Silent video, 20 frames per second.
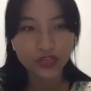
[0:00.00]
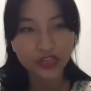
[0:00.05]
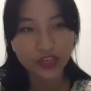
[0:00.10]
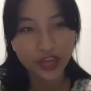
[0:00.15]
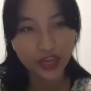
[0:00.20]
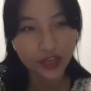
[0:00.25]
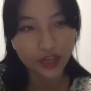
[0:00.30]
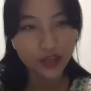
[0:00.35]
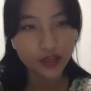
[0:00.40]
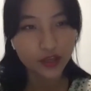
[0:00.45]

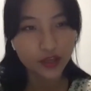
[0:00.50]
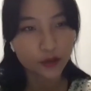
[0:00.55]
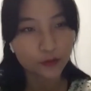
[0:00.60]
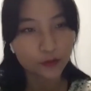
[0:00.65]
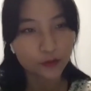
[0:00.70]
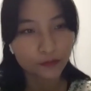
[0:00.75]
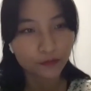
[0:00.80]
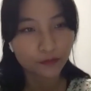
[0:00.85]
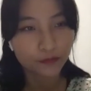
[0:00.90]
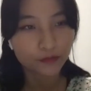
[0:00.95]
that
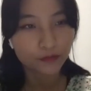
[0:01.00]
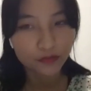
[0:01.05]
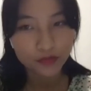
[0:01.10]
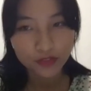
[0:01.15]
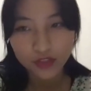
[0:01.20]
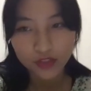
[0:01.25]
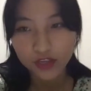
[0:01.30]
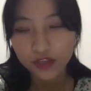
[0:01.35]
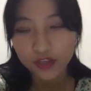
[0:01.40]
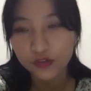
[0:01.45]

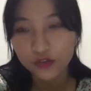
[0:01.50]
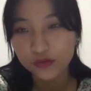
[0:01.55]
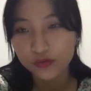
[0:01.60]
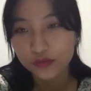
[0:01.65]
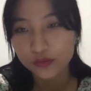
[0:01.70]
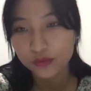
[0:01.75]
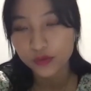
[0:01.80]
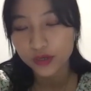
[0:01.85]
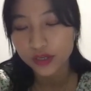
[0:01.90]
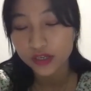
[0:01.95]
that
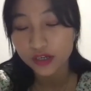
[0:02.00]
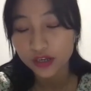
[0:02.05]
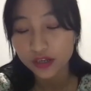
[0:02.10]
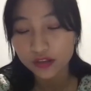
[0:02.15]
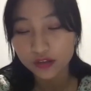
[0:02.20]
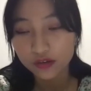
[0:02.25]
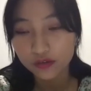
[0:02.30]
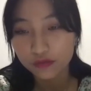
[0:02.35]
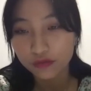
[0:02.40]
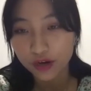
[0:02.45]
you
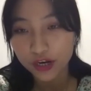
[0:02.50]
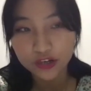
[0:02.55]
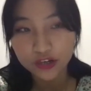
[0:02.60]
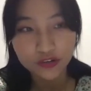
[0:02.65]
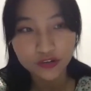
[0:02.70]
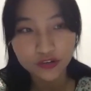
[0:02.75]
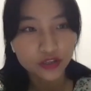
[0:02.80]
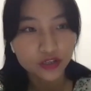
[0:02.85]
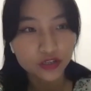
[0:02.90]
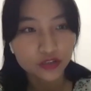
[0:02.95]
and a
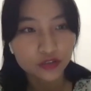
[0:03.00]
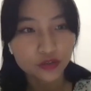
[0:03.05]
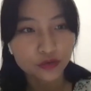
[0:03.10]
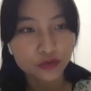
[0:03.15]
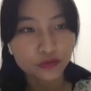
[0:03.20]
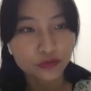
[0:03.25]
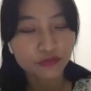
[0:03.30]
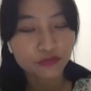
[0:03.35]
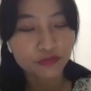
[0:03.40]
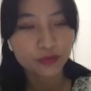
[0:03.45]
writer that
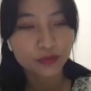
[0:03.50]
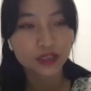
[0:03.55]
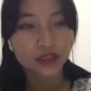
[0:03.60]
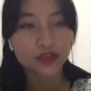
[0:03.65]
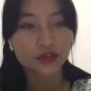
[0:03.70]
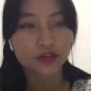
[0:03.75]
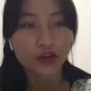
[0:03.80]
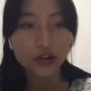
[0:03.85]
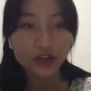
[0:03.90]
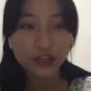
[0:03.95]
you've
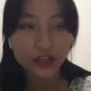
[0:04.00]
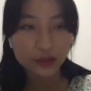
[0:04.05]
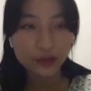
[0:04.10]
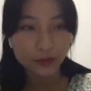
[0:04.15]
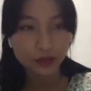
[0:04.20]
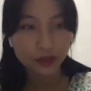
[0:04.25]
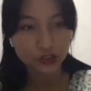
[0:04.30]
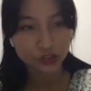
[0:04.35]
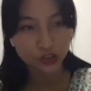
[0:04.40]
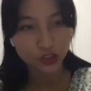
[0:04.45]
been talking
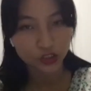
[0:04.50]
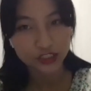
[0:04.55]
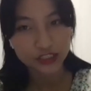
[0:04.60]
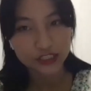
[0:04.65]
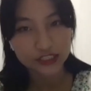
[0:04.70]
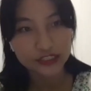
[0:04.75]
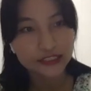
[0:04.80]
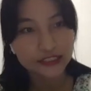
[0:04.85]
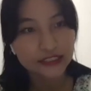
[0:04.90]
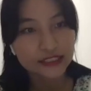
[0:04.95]
about, John
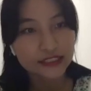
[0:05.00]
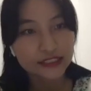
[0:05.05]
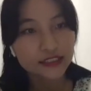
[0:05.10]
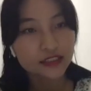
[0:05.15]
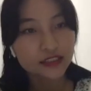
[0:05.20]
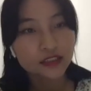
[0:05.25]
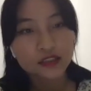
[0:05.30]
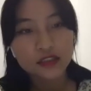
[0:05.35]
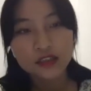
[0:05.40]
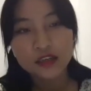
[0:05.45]
Gillis,
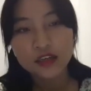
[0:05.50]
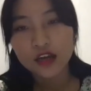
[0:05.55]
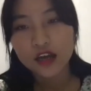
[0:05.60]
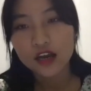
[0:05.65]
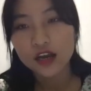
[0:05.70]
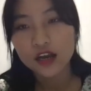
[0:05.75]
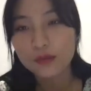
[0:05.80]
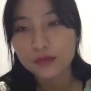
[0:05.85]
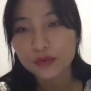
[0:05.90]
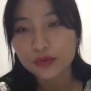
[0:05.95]

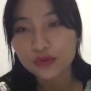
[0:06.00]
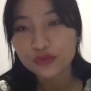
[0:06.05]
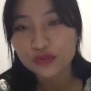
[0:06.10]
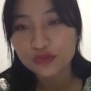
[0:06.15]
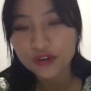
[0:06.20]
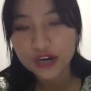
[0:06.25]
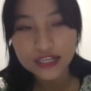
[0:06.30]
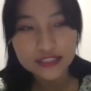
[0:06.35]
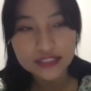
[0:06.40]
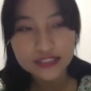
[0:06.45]
who
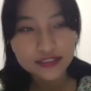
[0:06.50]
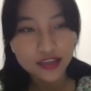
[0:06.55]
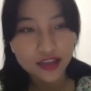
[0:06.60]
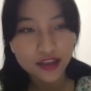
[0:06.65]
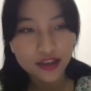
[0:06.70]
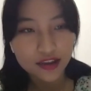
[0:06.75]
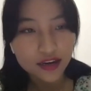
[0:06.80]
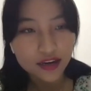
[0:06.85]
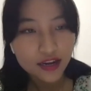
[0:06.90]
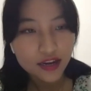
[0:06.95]
writes
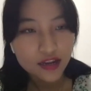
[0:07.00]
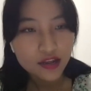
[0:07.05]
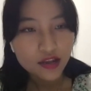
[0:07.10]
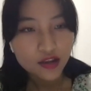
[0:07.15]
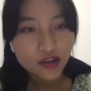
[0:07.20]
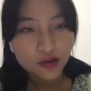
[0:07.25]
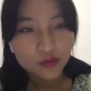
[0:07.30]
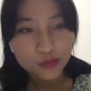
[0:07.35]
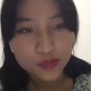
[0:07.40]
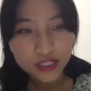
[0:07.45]
that
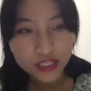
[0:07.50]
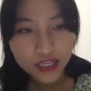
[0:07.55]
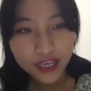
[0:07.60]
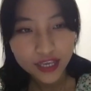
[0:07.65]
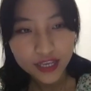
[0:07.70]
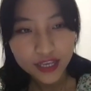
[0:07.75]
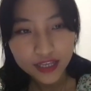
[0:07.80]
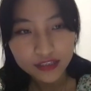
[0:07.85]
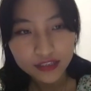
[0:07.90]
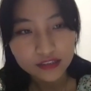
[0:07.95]
we
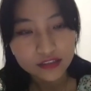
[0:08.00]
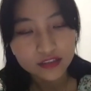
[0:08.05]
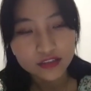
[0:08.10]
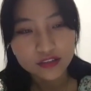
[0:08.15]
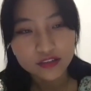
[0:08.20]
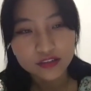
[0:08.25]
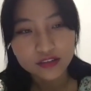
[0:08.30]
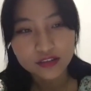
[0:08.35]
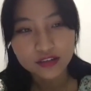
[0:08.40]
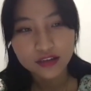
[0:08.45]

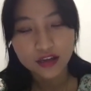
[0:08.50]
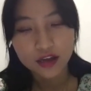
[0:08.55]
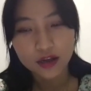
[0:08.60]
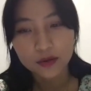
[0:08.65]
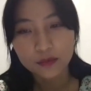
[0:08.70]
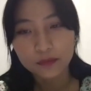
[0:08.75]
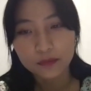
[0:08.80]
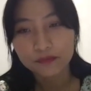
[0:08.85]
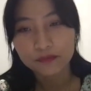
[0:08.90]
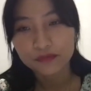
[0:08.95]
can,
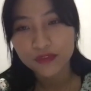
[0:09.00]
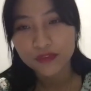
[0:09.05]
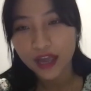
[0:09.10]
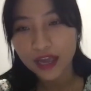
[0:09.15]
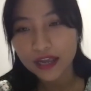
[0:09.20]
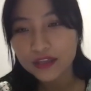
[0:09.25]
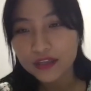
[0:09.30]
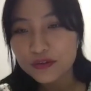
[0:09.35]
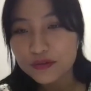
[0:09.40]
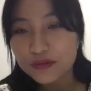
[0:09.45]

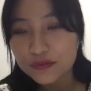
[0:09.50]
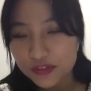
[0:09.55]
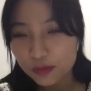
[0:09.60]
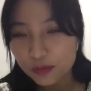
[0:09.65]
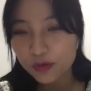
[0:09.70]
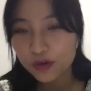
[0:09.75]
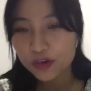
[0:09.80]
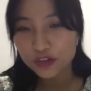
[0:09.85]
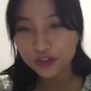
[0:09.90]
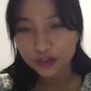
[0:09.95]
I use the
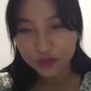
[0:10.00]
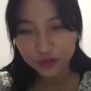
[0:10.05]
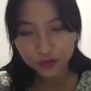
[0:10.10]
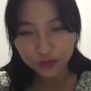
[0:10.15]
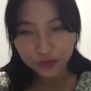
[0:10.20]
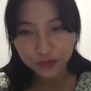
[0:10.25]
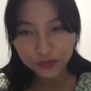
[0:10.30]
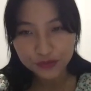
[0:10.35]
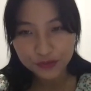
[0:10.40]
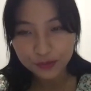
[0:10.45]
word
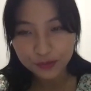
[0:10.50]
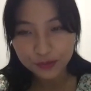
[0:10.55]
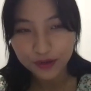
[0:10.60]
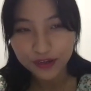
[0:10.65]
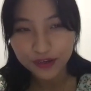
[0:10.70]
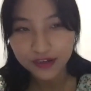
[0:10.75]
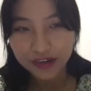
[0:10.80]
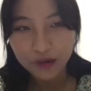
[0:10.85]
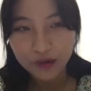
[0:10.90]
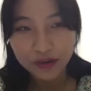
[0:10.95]
use,
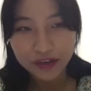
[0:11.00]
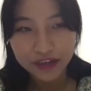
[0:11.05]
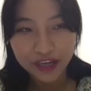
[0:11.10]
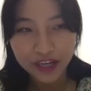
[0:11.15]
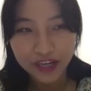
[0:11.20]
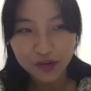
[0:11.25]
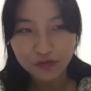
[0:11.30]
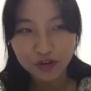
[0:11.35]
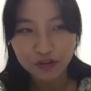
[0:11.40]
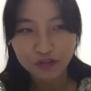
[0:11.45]
but now I
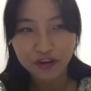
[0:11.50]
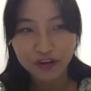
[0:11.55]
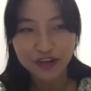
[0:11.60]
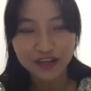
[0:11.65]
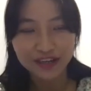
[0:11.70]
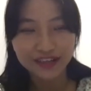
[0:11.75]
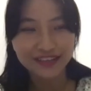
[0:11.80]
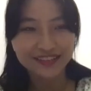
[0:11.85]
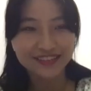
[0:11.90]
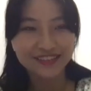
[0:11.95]
kind of regret
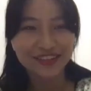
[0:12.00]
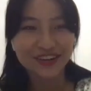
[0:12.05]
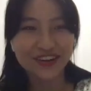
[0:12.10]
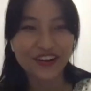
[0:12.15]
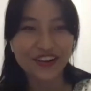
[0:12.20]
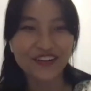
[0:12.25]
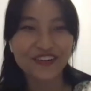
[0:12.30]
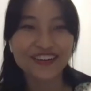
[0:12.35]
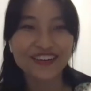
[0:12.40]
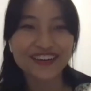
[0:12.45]
it.
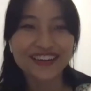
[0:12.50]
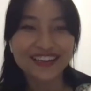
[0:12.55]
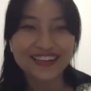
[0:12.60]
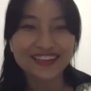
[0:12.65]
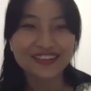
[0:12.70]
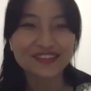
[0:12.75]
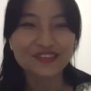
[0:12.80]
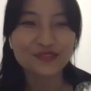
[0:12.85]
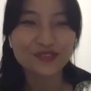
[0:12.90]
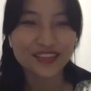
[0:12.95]
So
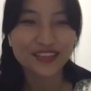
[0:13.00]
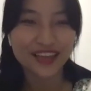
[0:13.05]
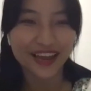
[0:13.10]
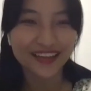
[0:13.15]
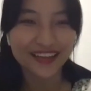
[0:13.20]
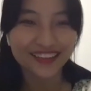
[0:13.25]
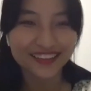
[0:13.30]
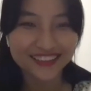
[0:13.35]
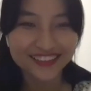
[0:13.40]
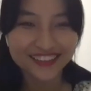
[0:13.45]
use
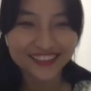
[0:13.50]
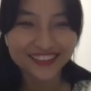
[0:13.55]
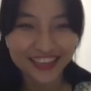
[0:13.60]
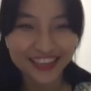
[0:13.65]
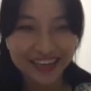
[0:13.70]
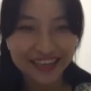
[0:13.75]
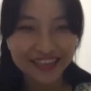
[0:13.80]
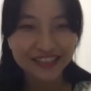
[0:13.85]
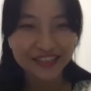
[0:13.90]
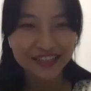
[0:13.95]
islands
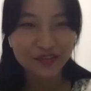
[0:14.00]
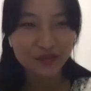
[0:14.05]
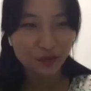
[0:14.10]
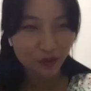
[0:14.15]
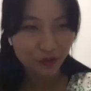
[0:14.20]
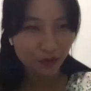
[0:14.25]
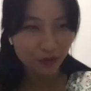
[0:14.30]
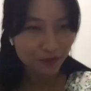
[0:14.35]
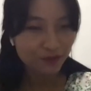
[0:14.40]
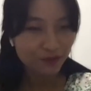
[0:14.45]
as
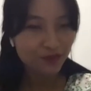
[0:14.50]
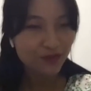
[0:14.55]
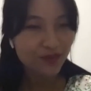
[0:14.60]
quote,